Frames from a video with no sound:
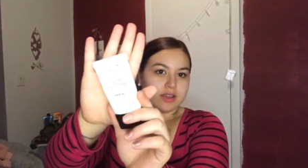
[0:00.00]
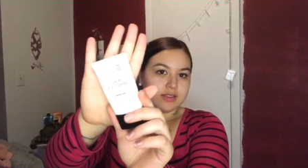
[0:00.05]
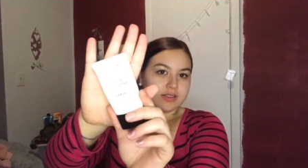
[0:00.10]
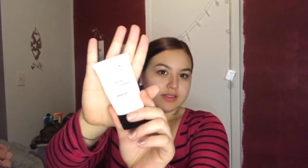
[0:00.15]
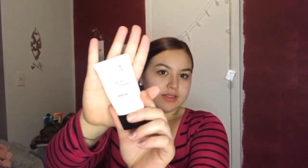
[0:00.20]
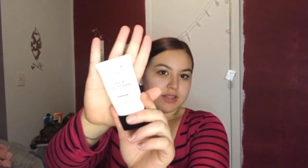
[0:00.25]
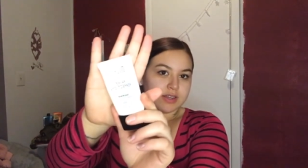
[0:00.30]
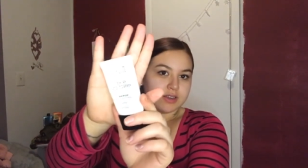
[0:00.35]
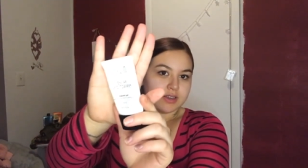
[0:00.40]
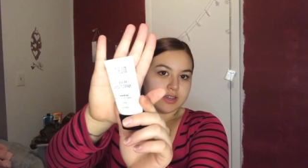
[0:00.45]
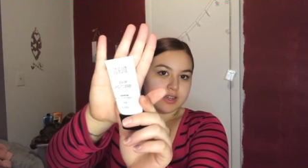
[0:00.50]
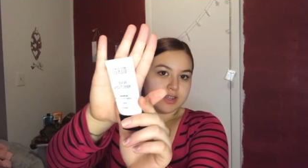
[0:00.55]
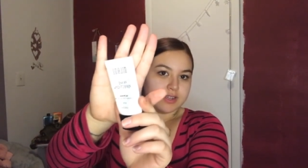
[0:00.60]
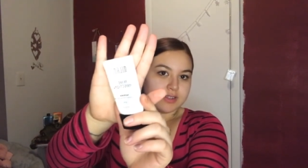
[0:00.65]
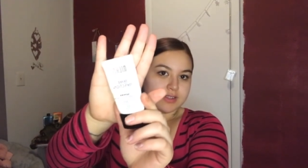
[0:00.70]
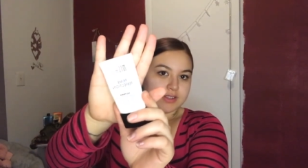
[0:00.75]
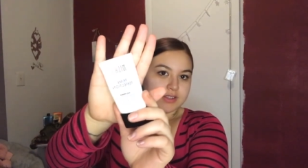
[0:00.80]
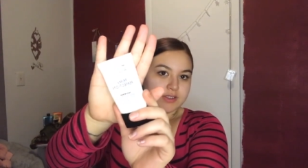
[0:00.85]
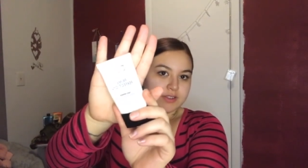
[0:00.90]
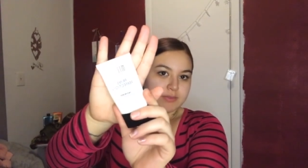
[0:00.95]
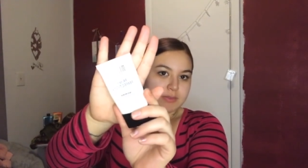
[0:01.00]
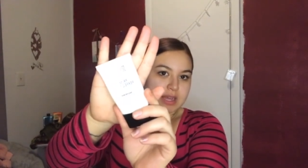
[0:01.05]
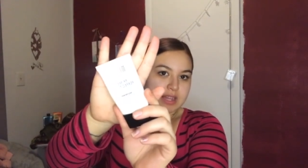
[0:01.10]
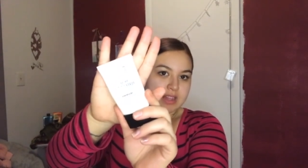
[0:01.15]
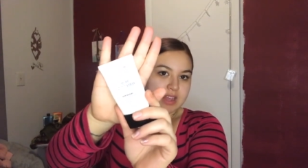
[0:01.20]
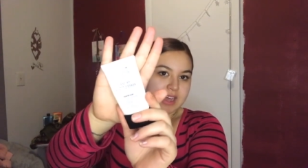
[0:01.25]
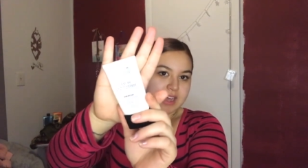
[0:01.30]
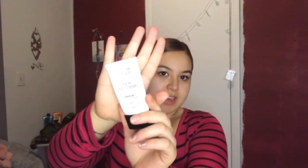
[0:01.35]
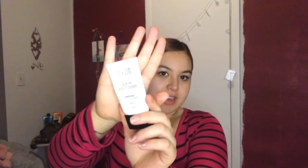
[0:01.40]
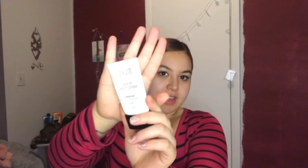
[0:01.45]
Sorry, excuse my
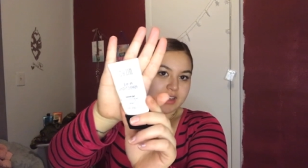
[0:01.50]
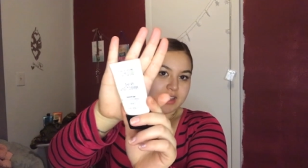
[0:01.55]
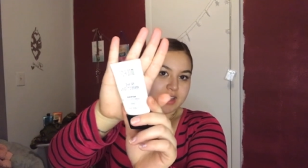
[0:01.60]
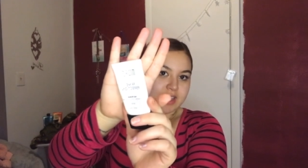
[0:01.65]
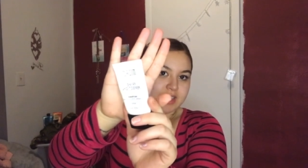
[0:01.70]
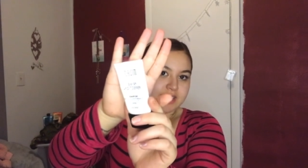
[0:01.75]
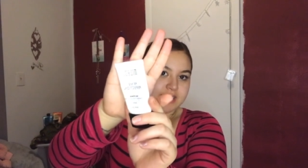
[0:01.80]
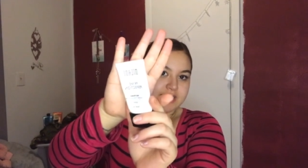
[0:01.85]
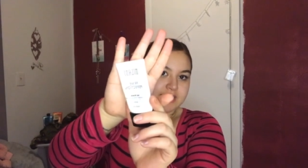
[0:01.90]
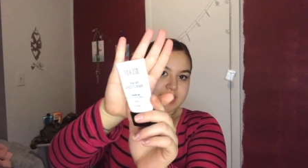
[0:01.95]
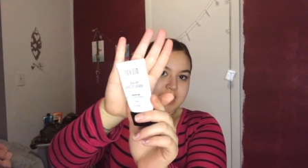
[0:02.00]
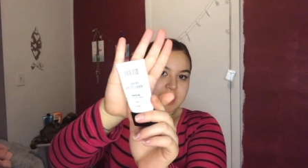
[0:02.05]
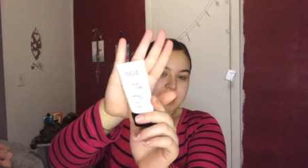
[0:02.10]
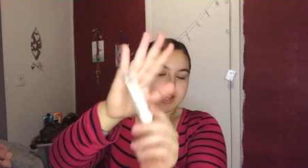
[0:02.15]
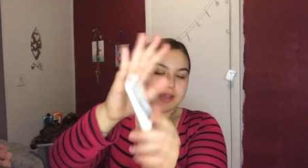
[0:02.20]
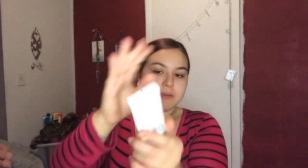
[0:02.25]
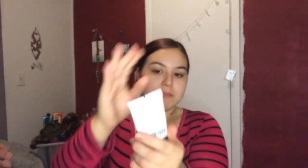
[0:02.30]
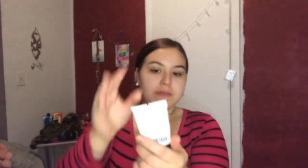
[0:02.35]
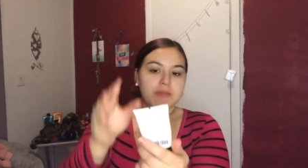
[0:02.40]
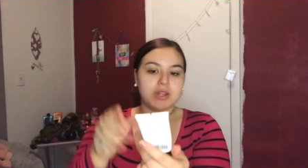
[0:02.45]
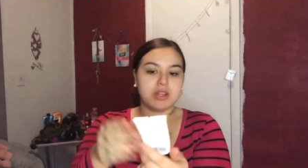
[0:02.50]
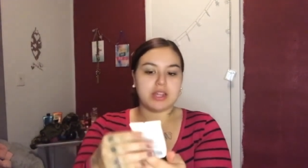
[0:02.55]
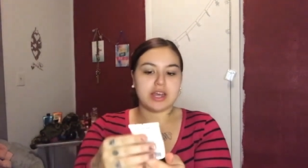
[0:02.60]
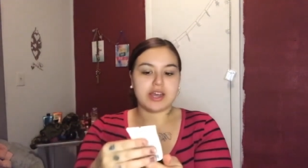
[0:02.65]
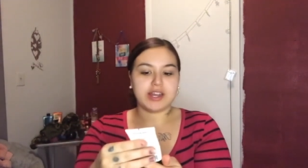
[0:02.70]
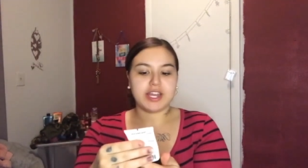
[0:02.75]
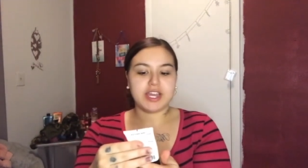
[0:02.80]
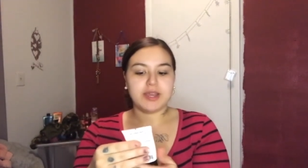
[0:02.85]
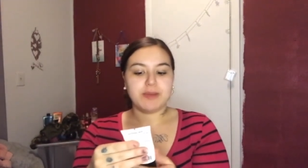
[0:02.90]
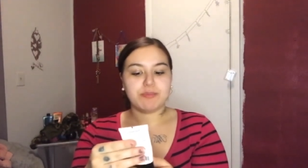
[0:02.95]
lighting. It is the
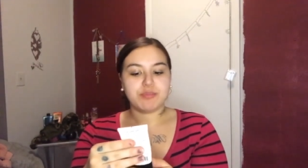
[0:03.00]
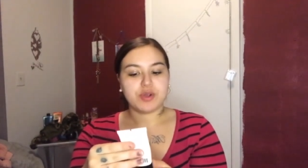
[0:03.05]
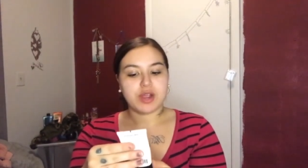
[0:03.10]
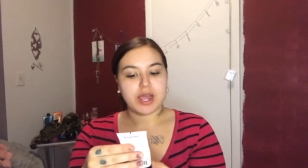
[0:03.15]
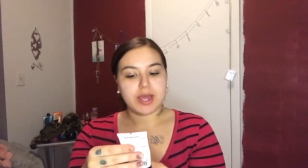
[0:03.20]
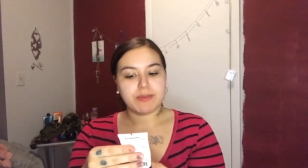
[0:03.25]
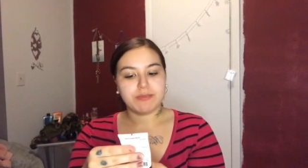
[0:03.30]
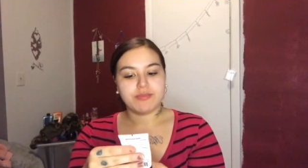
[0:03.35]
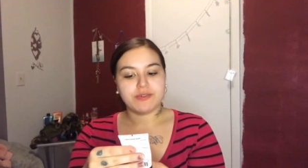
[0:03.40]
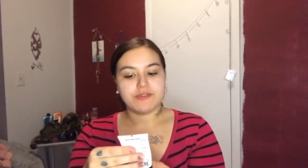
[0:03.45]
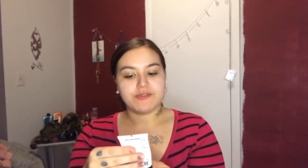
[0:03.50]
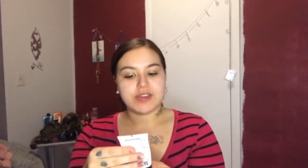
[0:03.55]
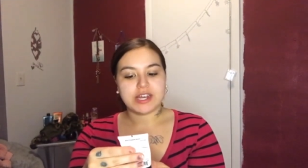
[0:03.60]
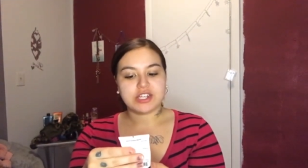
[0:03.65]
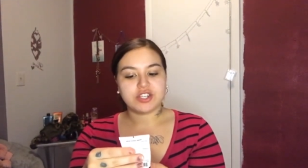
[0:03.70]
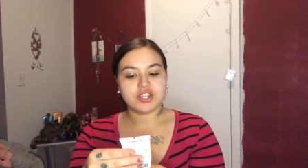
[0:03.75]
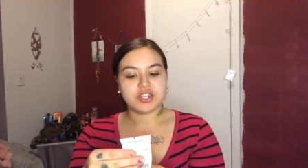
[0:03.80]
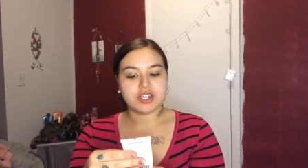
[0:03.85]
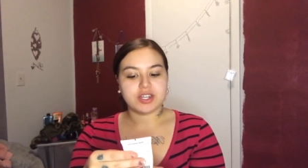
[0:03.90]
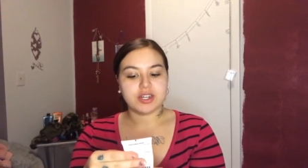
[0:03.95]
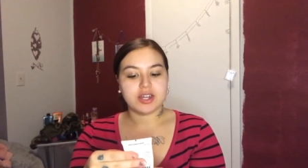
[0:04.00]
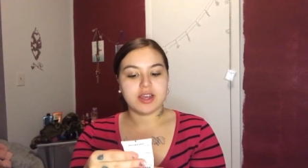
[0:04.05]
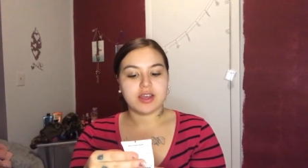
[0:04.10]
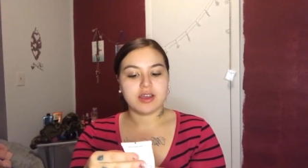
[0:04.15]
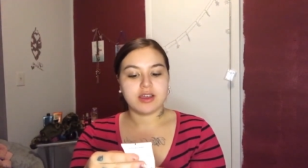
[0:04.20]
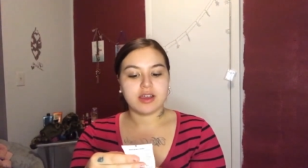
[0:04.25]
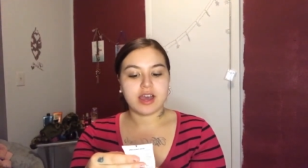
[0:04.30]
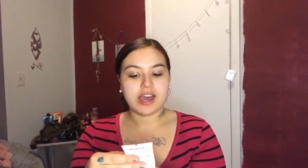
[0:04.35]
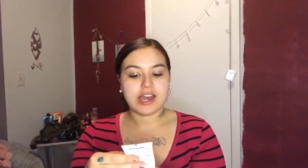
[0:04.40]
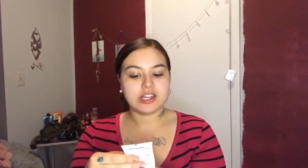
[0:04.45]
Milani Prime Perfection
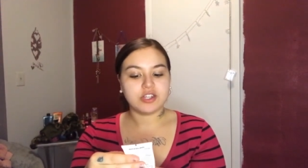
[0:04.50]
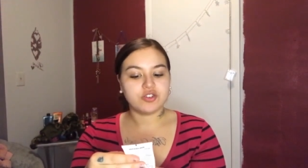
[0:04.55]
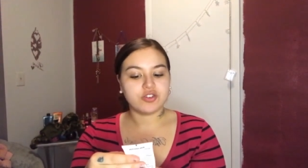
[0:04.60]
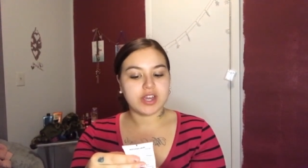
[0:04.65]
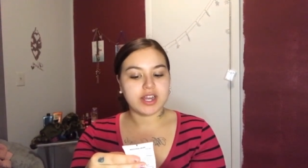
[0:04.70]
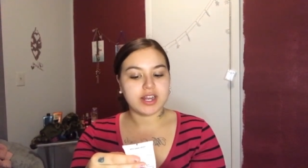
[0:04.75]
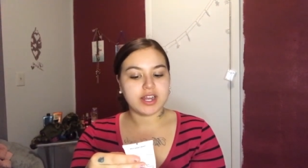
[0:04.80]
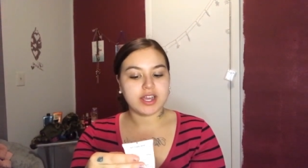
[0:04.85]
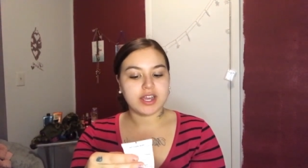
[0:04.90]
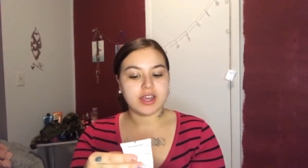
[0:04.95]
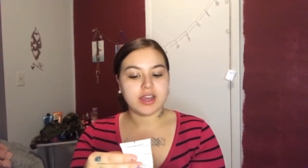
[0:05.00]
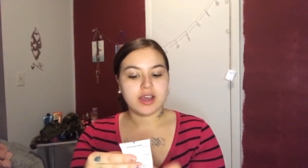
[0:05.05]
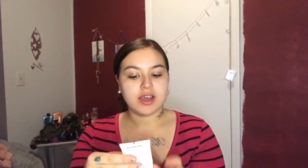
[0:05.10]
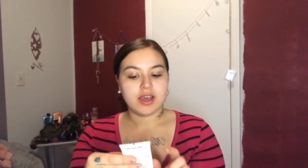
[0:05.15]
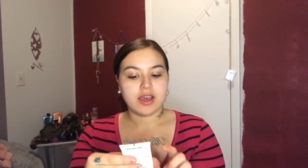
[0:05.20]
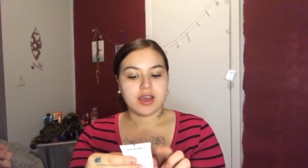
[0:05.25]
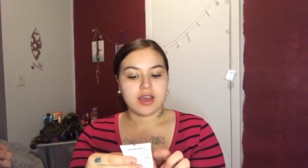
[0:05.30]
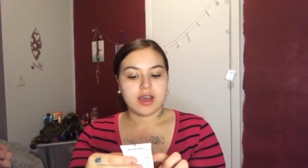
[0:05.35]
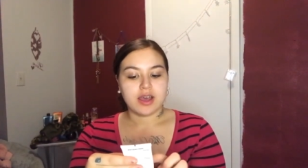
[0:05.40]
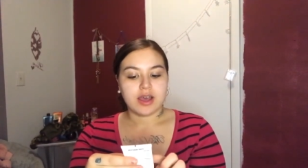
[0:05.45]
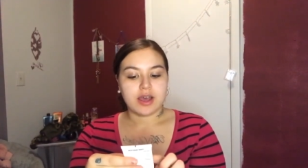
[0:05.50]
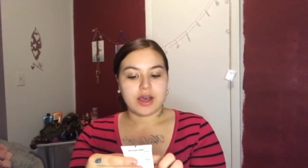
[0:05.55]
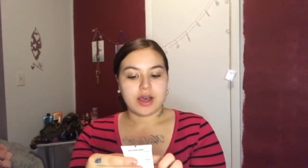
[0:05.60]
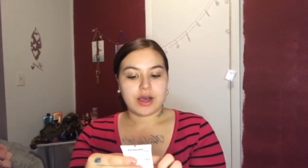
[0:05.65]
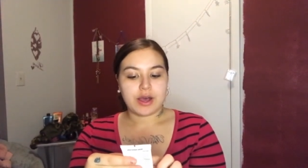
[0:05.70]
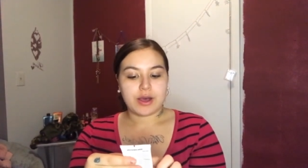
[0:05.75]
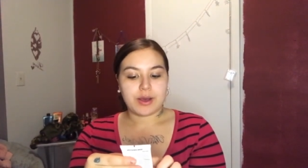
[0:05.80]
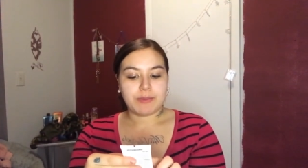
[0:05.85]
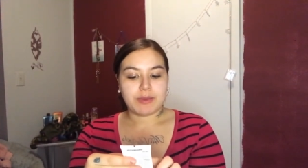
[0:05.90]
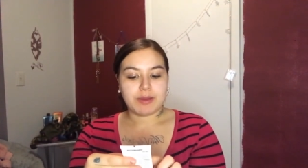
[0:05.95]
Hydrating
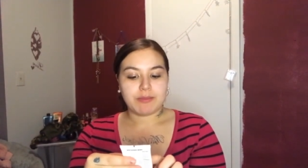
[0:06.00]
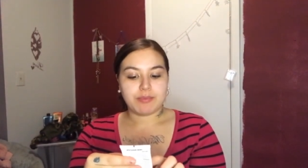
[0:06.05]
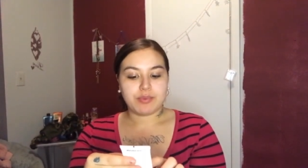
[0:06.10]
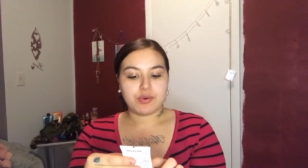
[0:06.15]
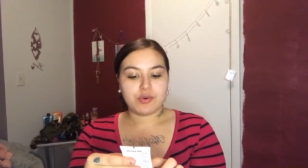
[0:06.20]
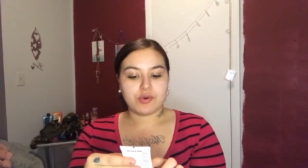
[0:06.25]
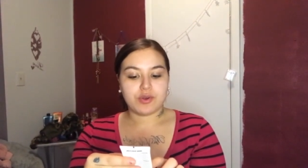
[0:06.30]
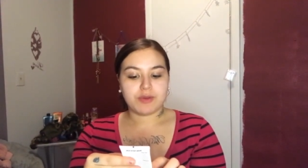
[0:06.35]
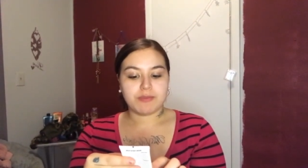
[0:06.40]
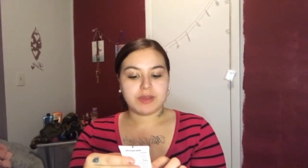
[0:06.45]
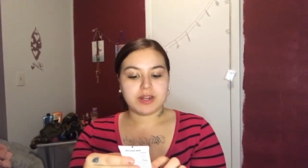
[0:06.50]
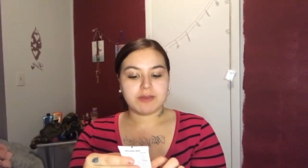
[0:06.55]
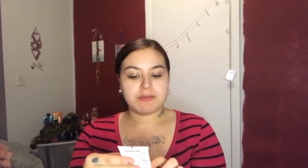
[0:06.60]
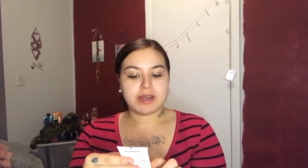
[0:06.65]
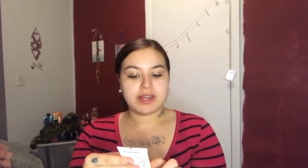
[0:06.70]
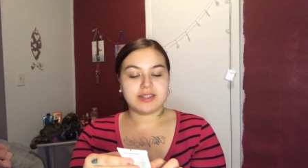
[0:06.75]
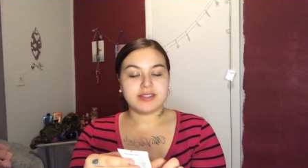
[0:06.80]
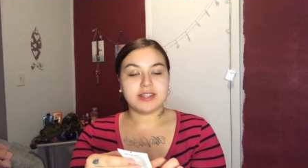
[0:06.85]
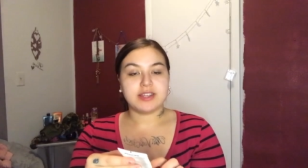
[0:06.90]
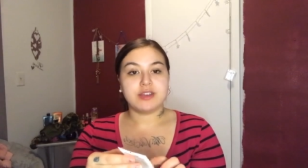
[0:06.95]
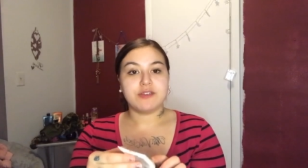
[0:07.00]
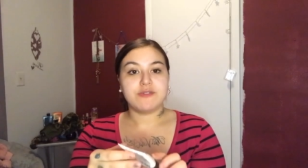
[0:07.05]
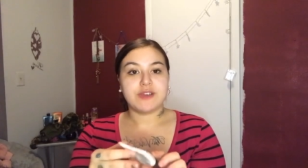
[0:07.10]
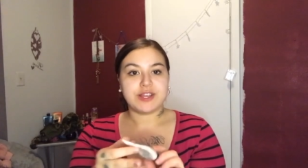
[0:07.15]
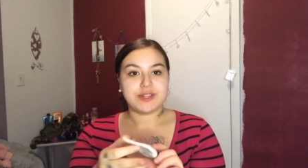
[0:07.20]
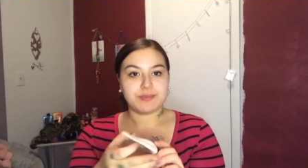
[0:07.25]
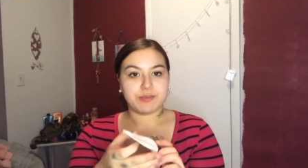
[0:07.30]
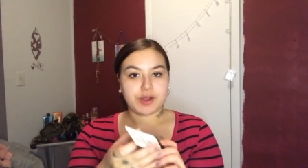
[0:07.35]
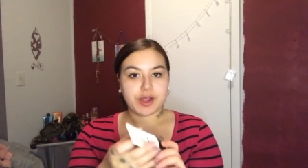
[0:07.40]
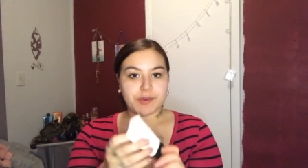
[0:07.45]
and Pore Minimizing
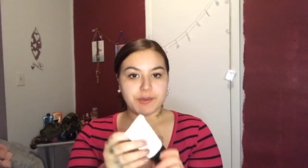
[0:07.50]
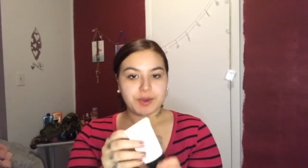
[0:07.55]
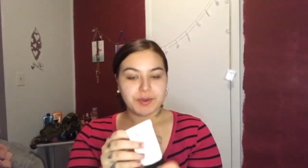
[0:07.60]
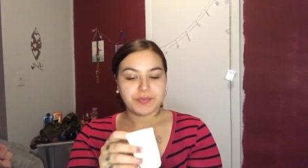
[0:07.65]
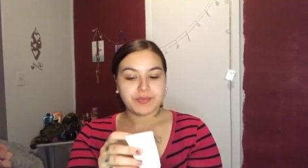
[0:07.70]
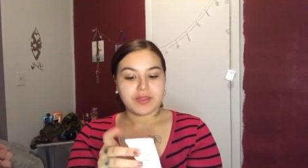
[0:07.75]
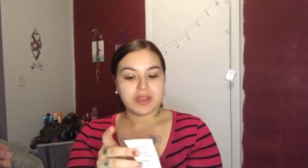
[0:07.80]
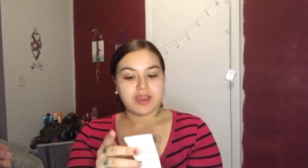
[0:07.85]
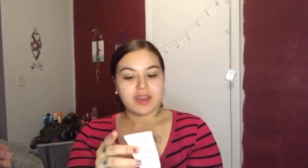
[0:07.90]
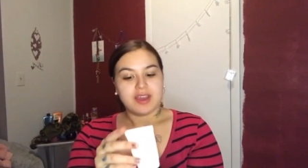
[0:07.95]
Face Primer.